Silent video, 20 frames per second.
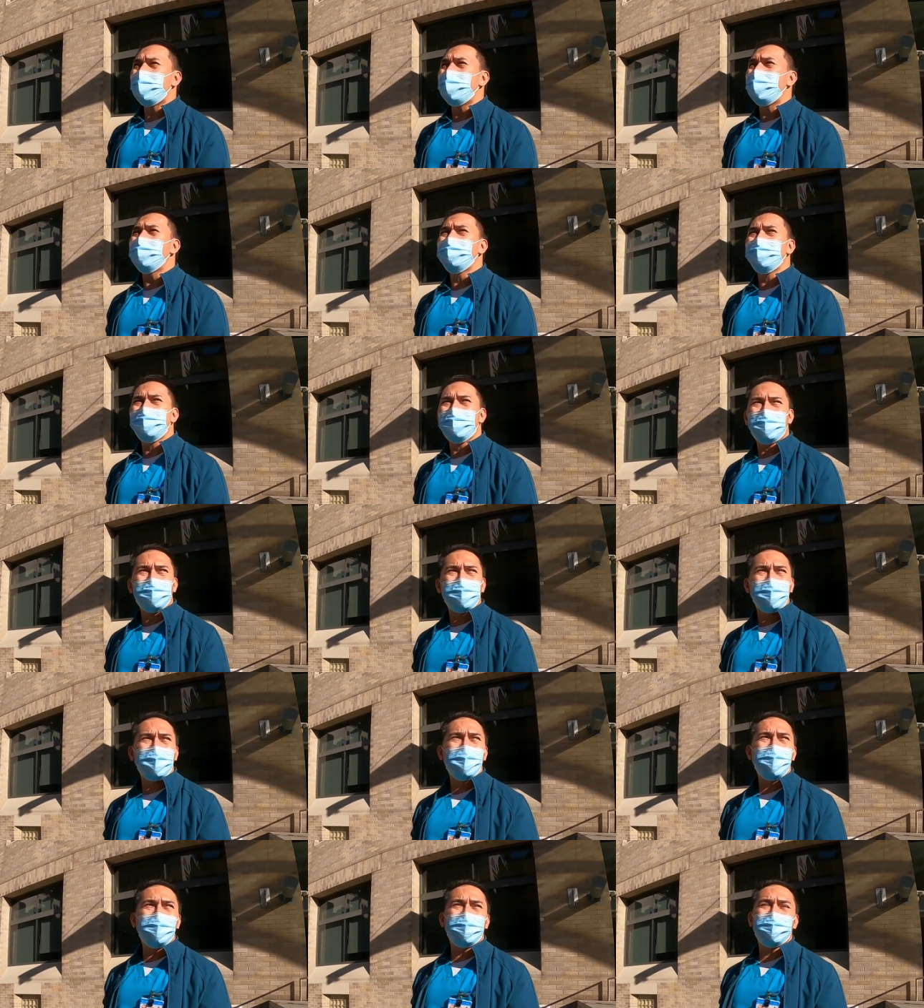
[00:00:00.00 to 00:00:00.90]
because
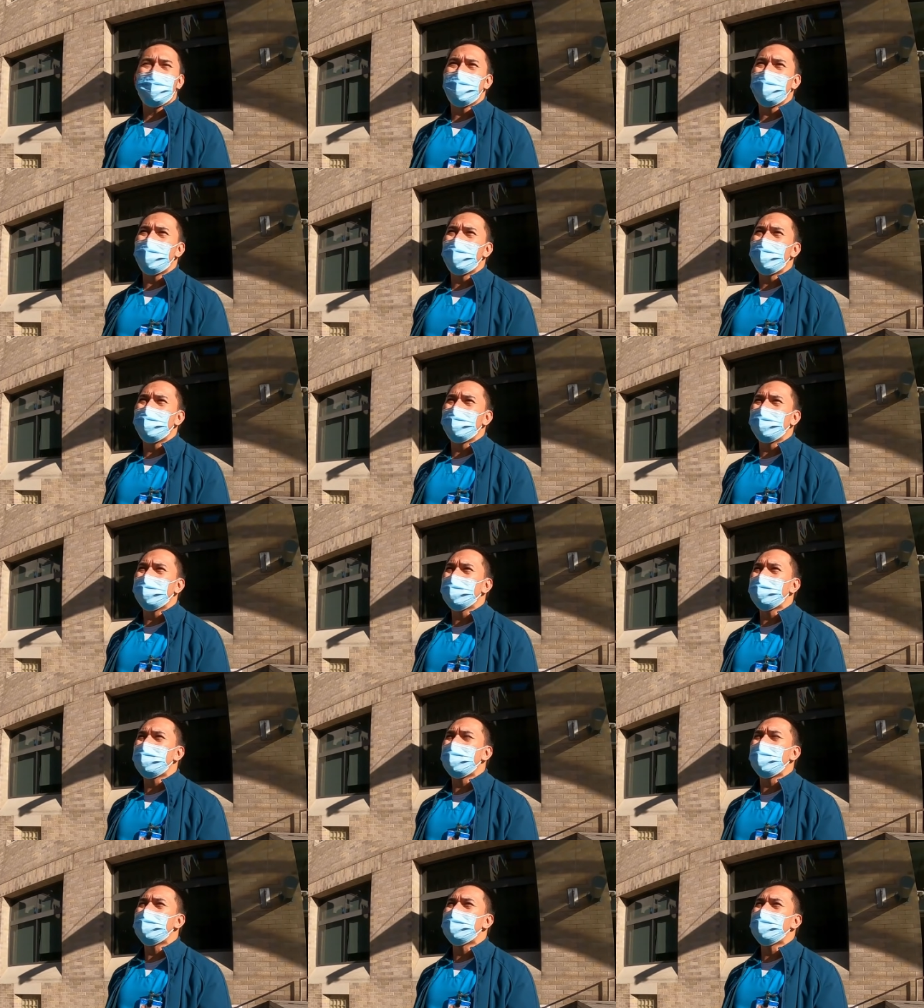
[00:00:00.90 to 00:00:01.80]
we don't know,
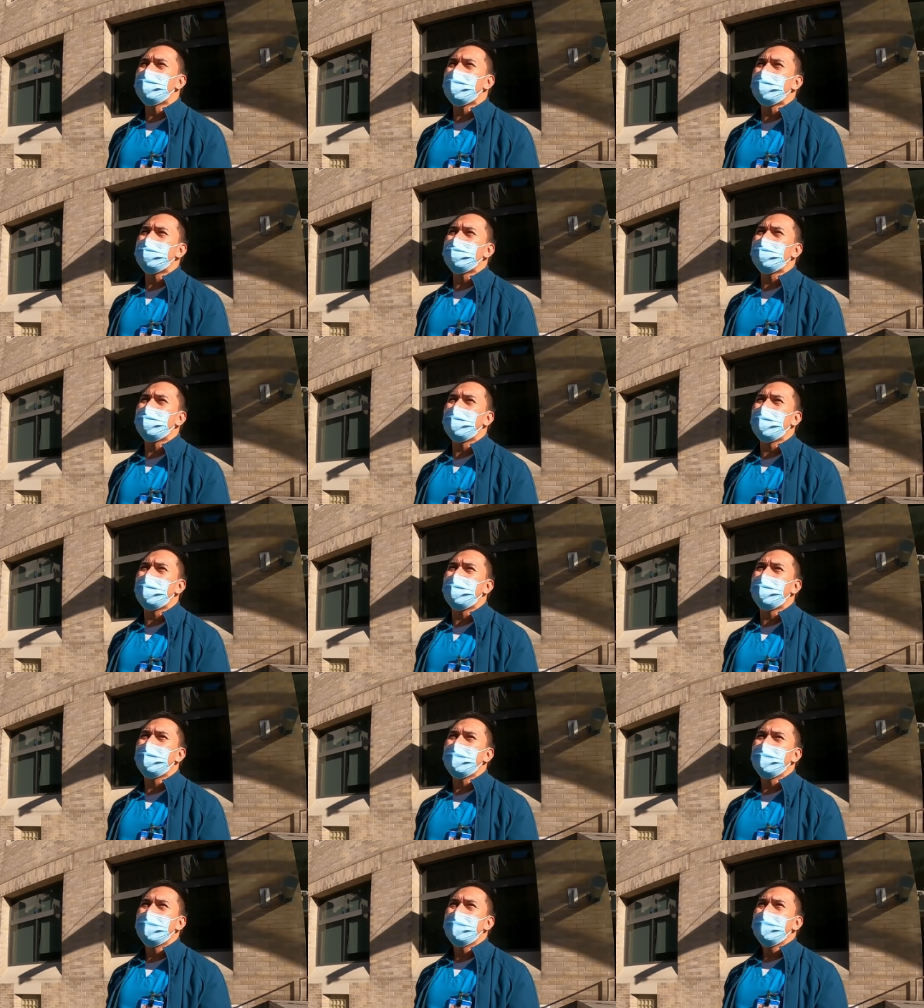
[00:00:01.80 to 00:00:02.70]
especially
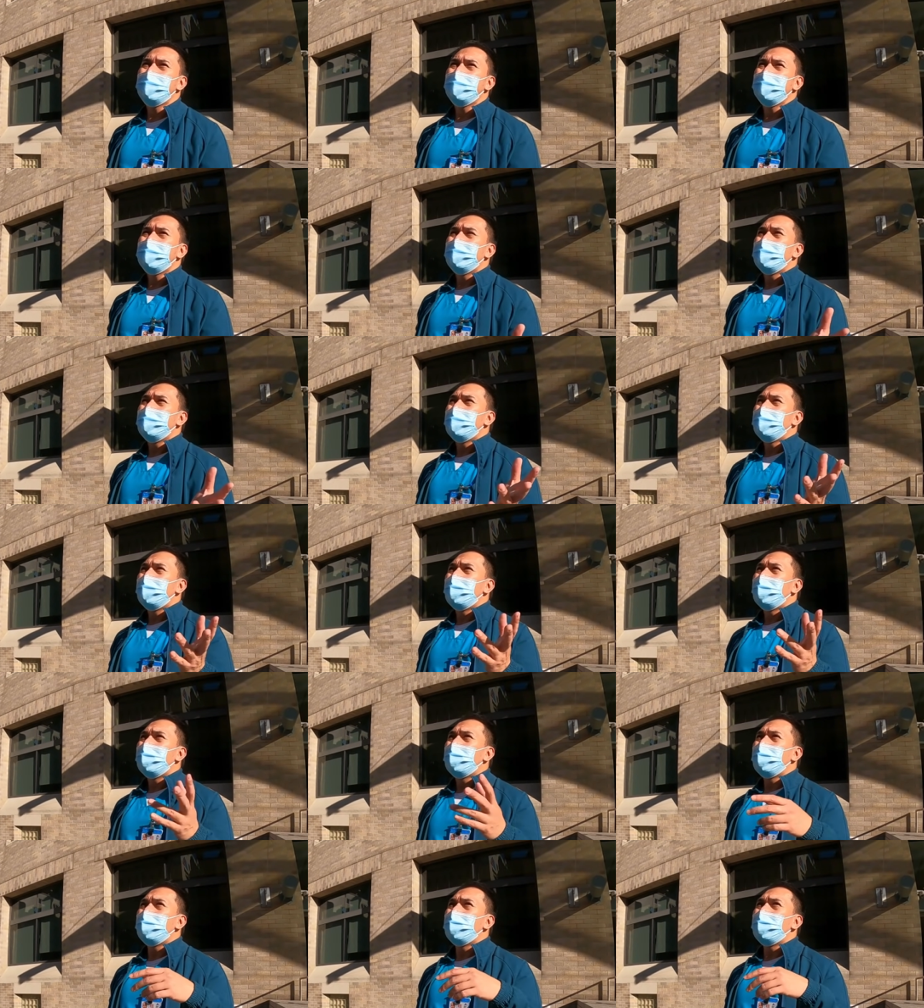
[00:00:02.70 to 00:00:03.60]

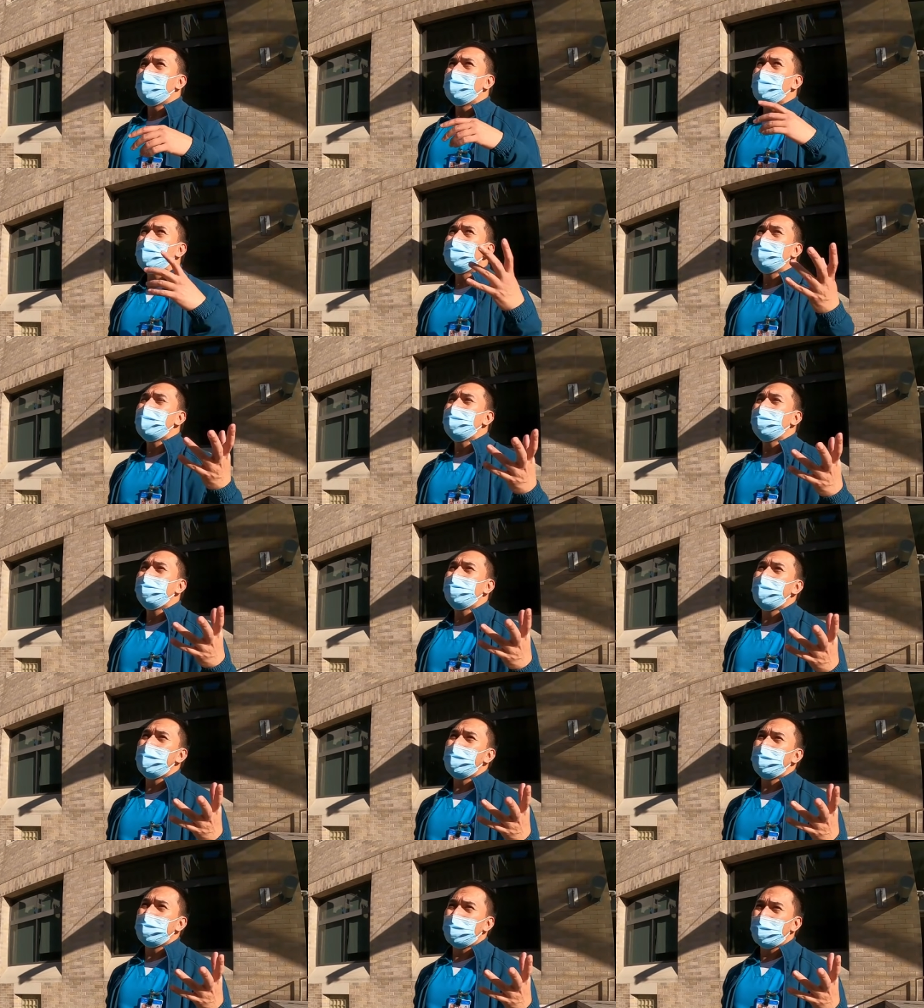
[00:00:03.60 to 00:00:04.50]
one of my
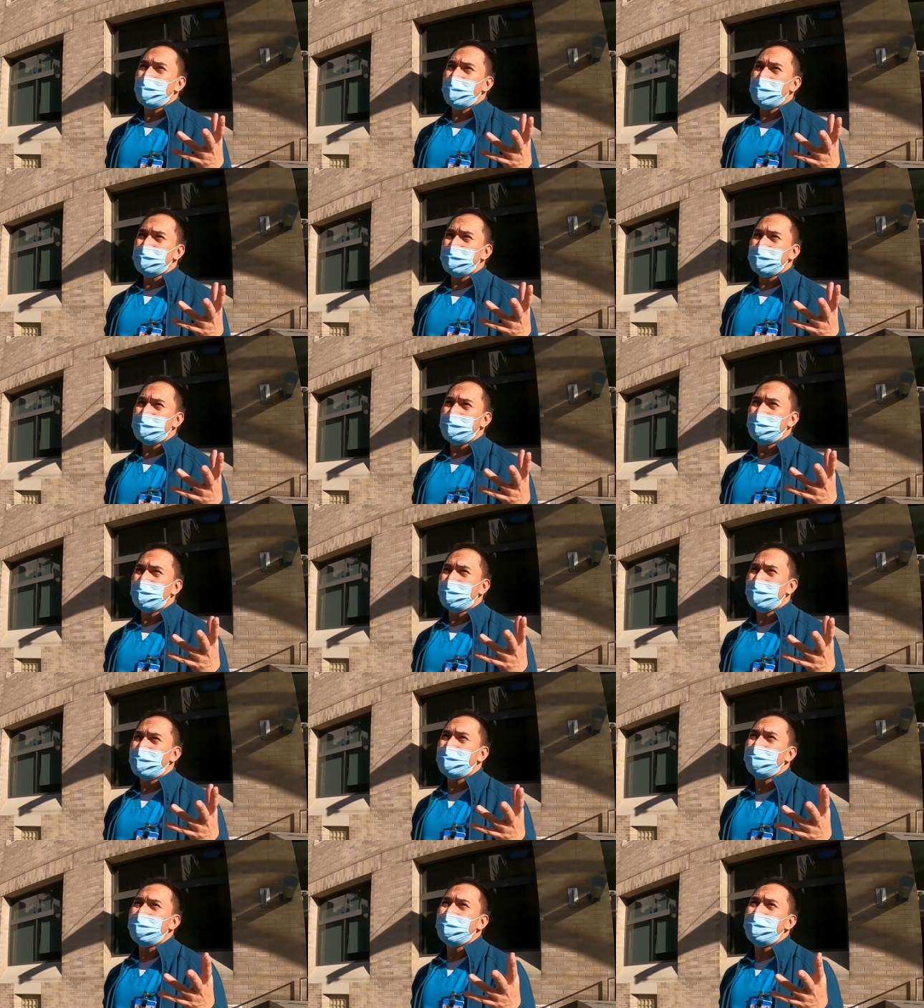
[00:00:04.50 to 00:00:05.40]
friends who works in a
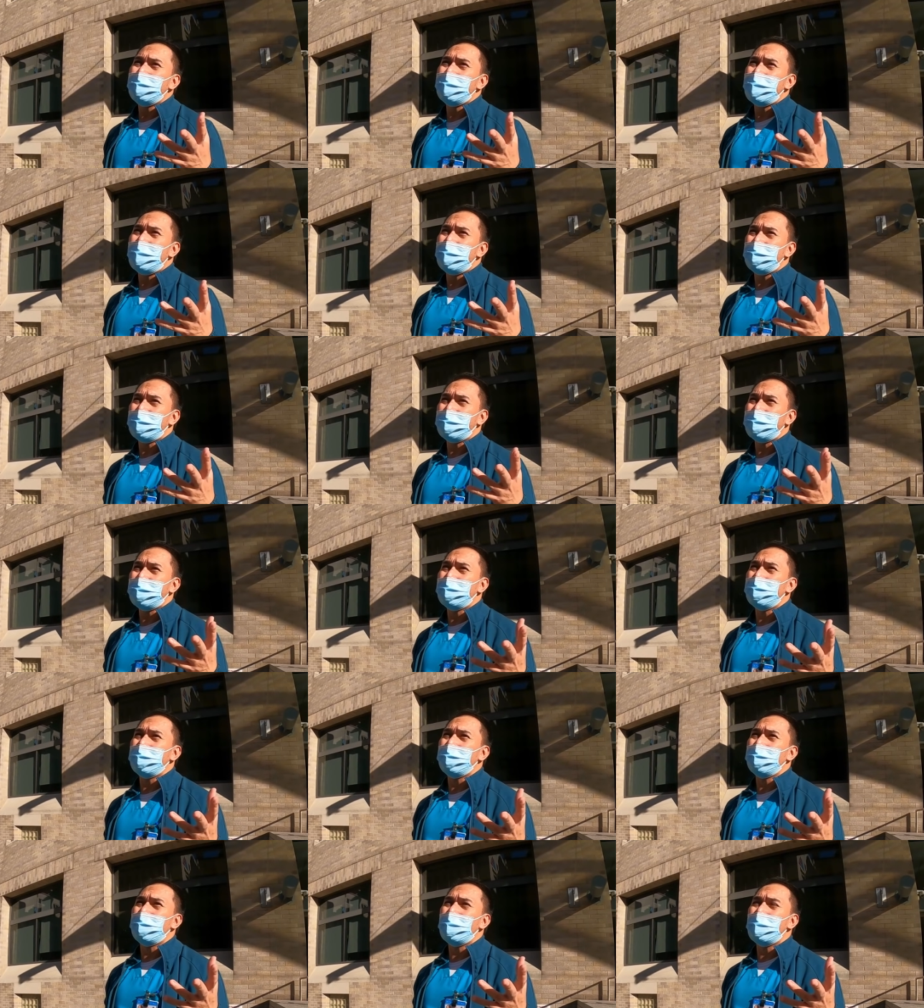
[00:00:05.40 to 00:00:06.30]
molecular lab in
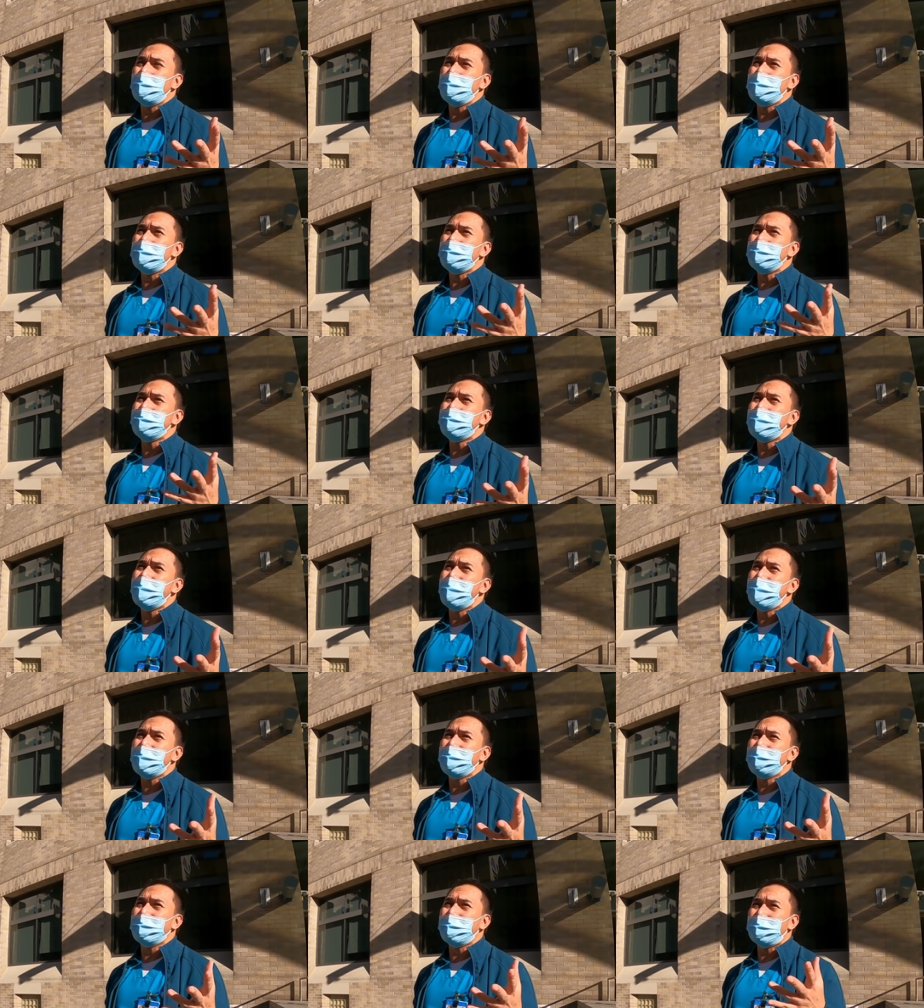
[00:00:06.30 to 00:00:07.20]
California
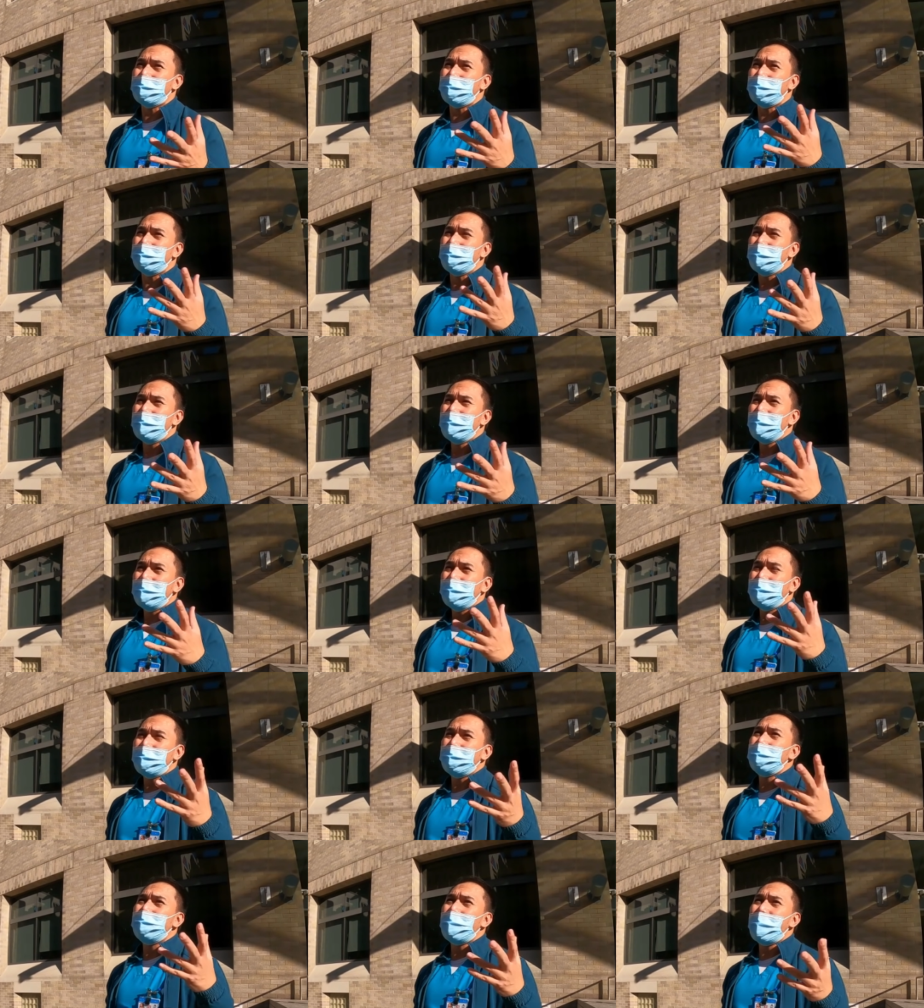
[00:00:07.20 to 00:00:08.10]
saying that
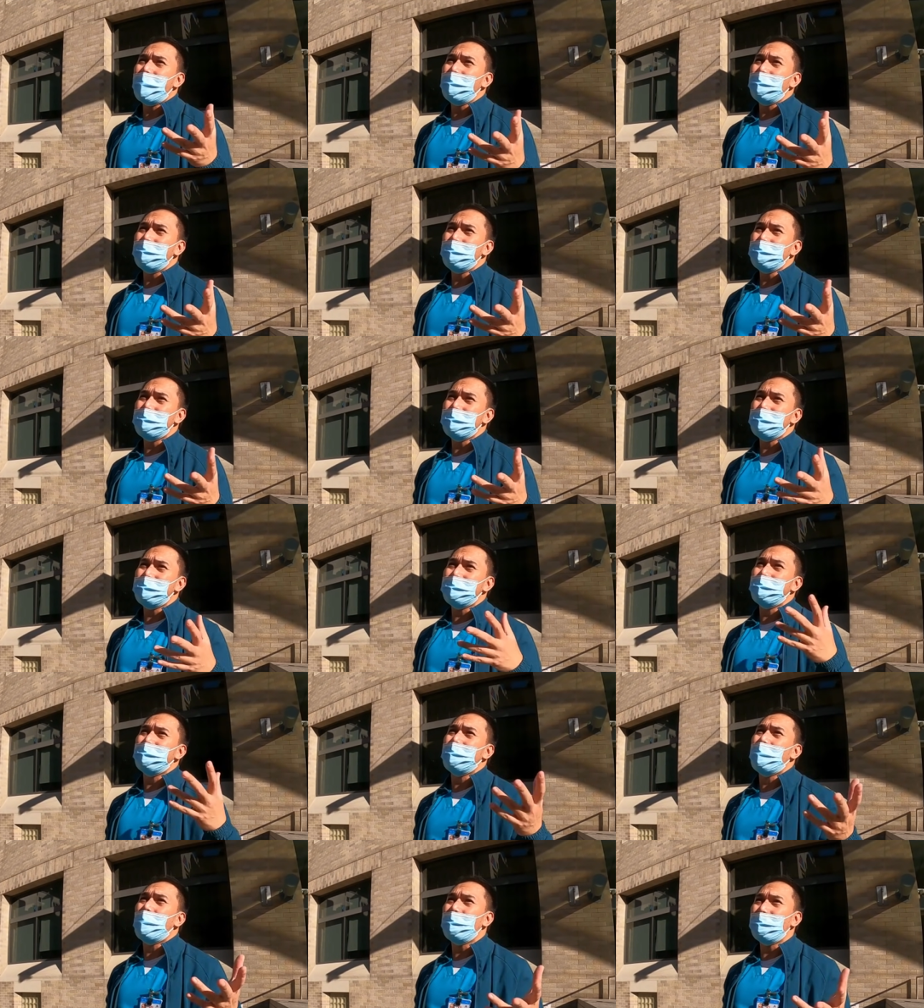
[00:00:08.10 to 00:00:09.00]
the virus is
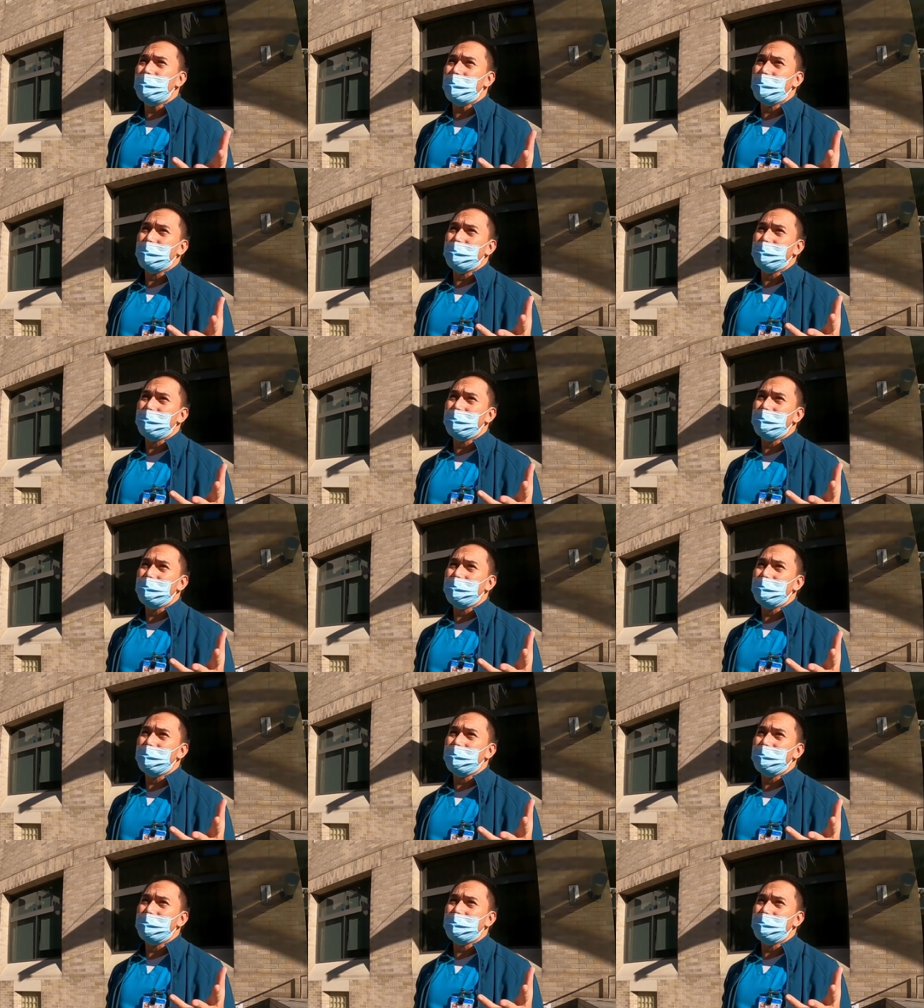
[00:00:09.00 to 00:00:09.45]
evolving.